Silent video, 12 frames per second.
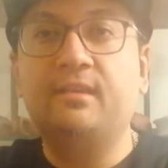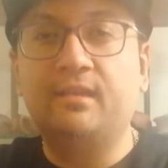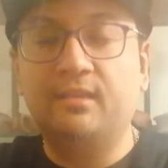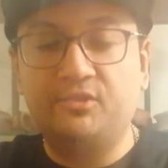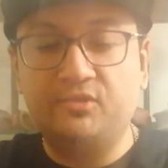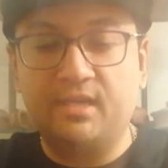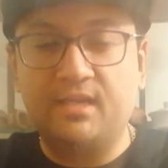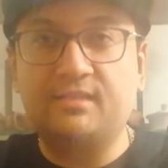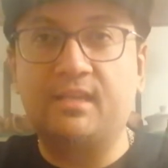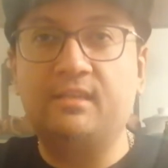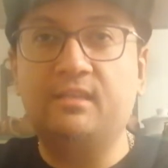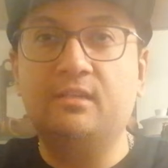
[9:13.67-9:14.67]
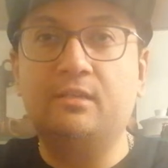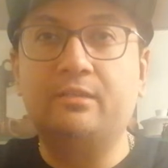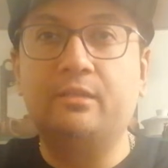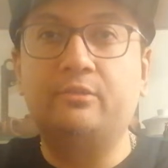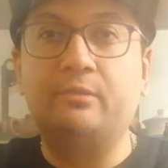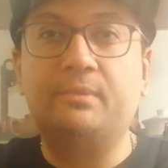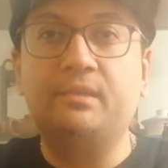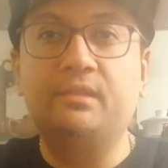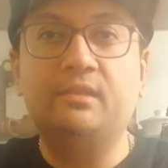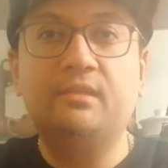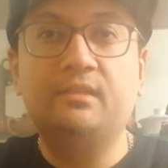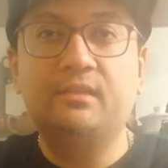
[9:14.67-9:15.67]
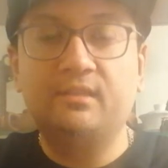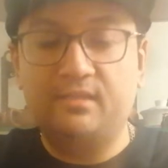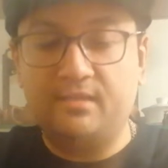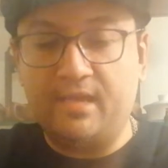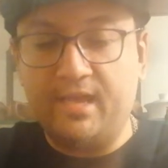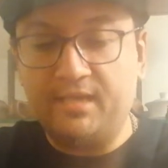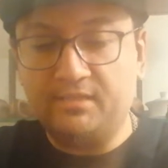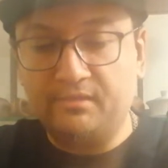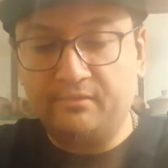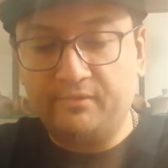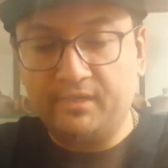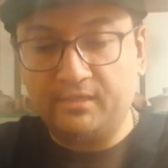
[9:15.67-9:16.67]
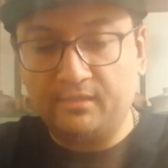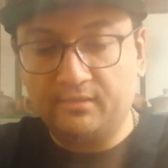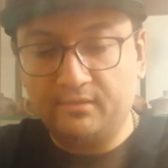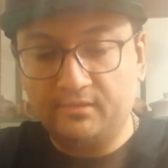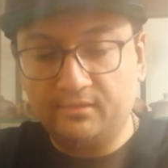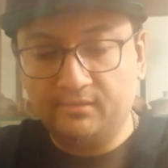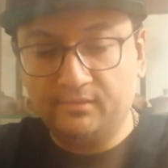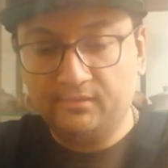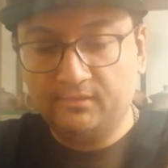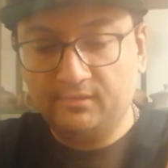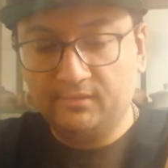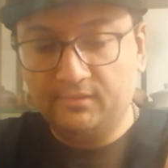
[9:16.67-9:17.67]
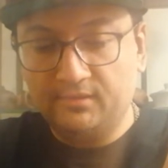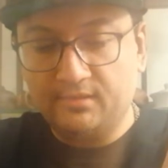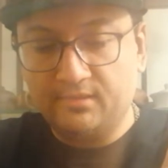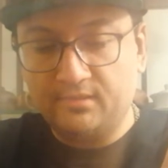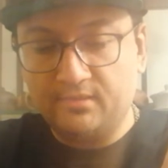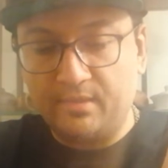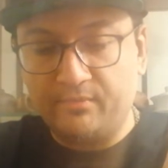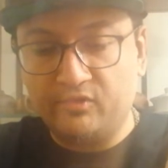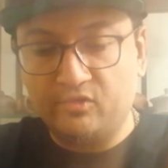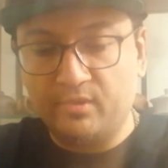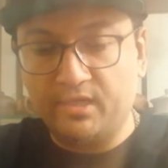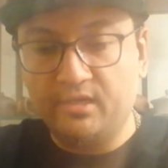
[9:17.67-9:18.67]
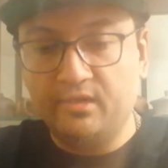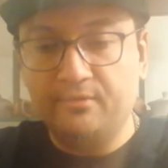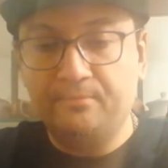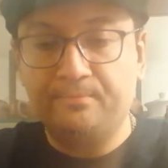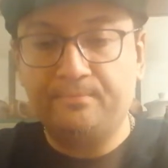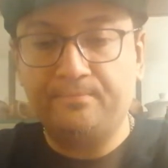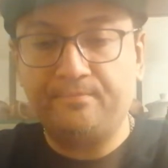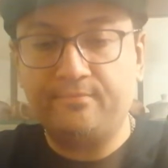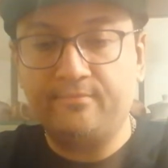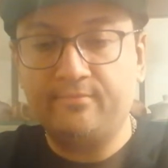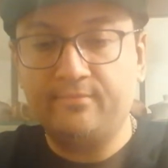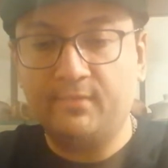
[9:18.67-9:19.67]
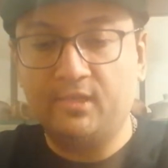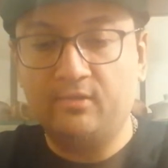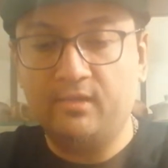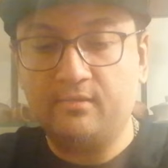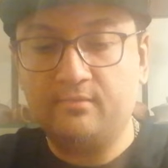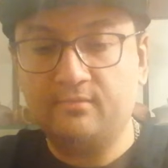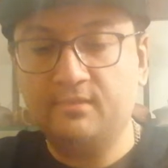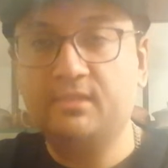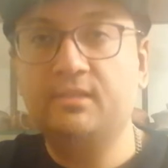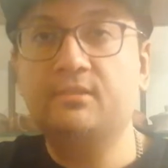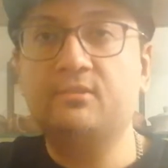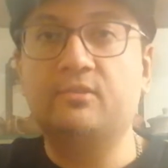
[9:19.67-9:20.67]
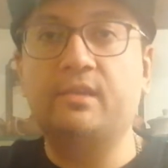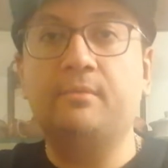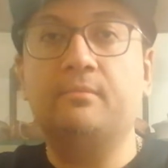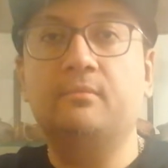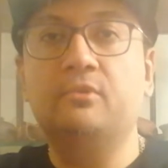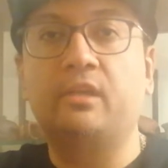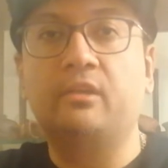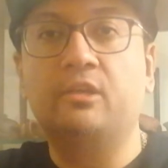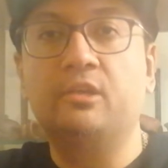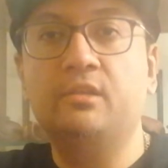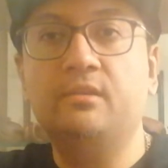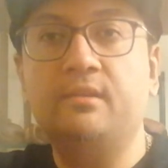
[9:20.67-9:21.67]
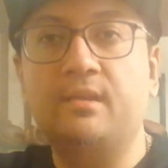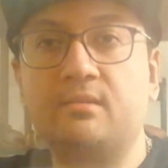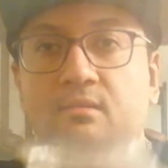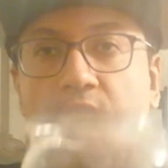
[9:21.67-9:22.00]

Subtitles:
unless you guys like the chirpy acid effect. Some of you might. Okay, so yeah, looking good, nice and